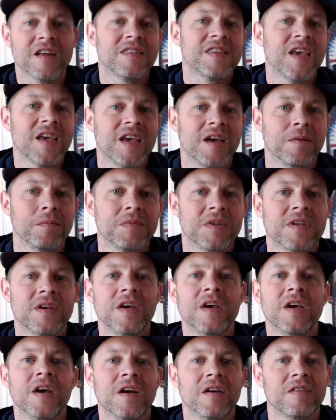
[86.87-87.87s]
attempt
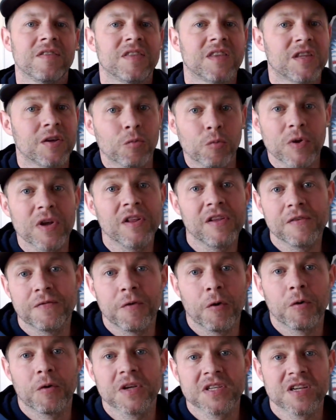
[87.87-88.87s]
to really
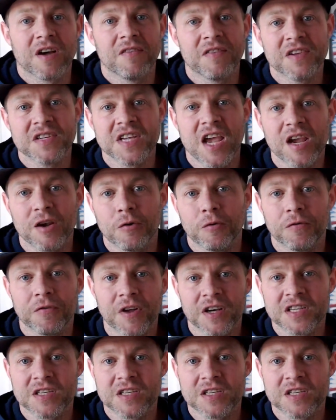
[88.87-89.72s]
focus on this ankle